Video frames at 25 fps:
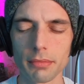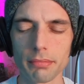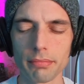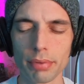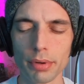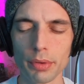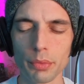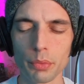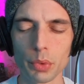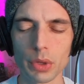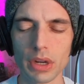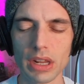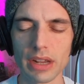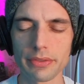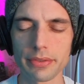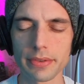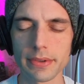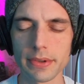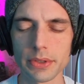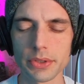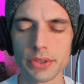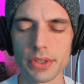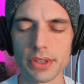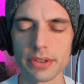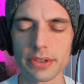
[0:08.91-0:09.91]
Put whatever
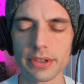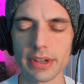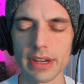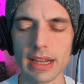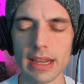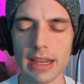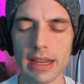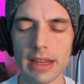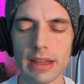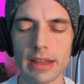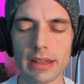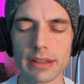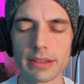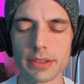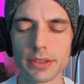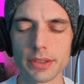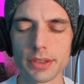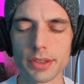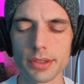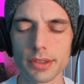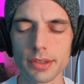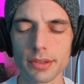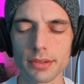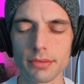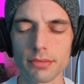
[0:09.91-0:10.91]
is in your
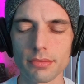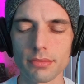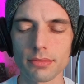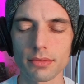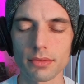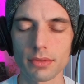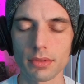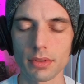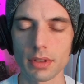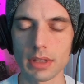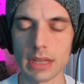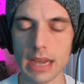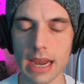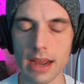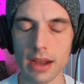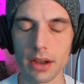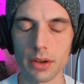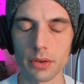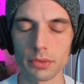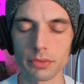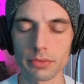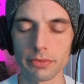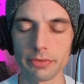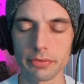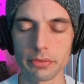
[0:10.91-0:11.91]
hands
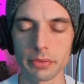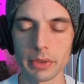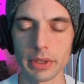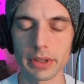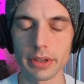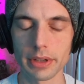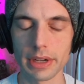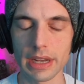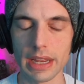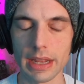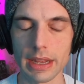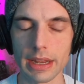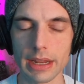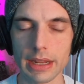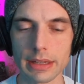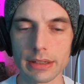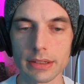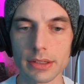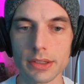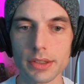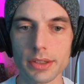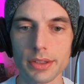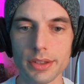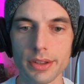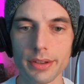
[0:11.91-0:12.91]
down. Free your
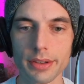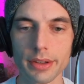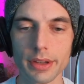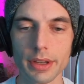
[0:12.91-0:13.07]
hands.